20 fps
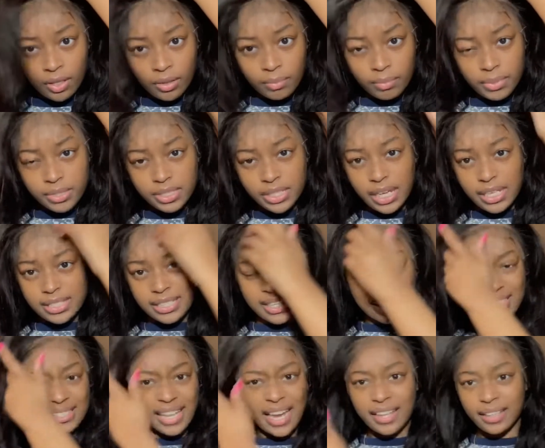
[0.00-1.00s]
Besides like
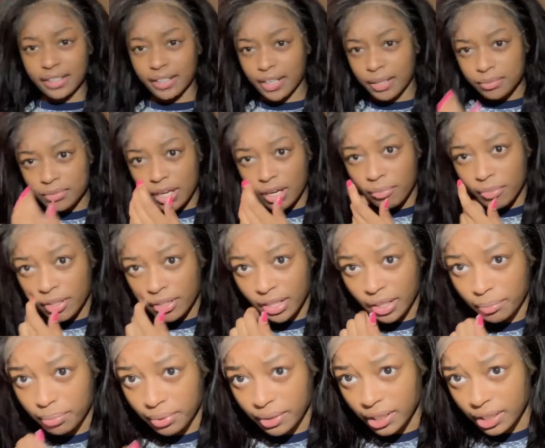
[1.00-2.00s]
styling, I'm talking about
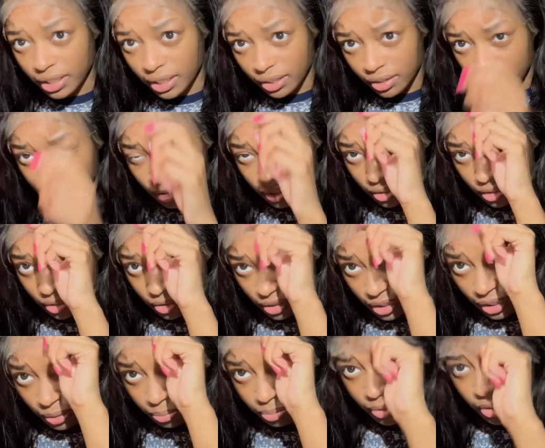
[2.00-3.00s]
like plucking and
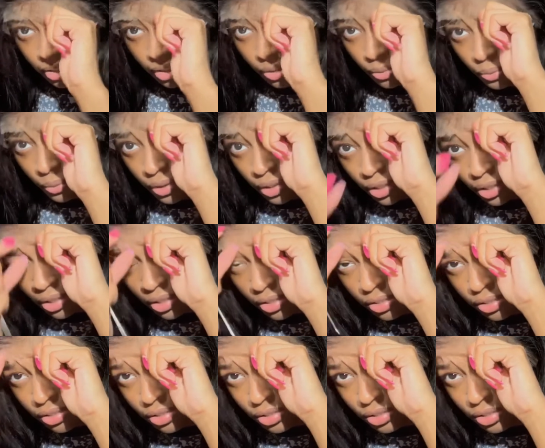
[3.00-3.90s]
like plucking wise.